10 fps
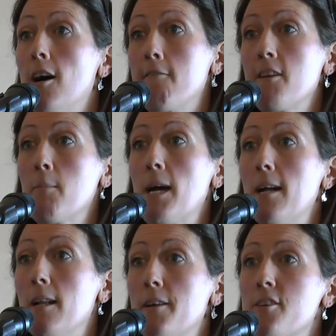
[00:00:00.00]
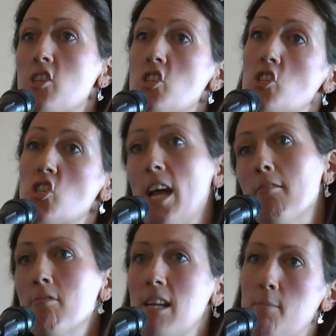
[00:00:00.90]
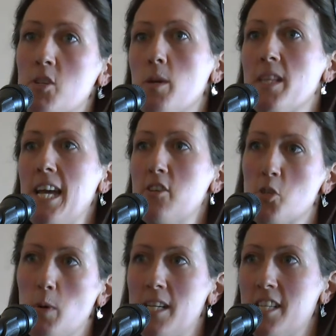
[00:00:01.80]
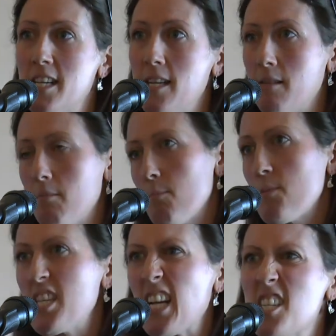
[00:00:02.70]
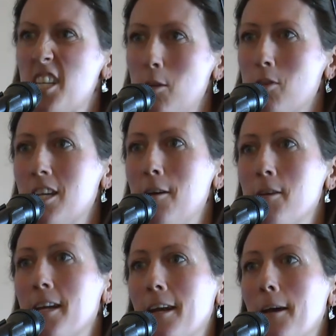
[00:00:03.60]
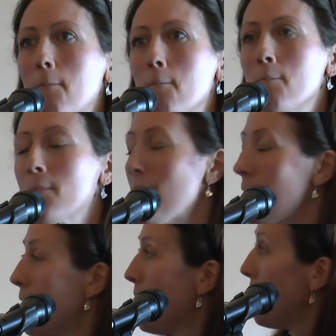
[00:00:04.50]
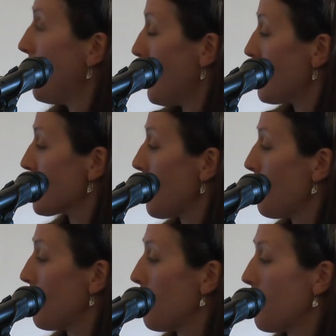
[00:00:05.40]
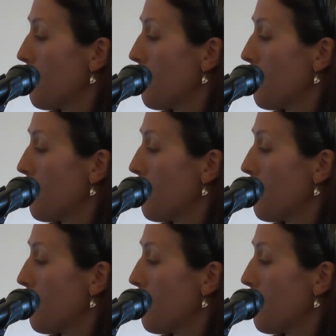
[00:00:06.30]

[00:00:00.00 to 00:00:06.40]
are female, and generally between the age of 20 and 60 or so, you know? So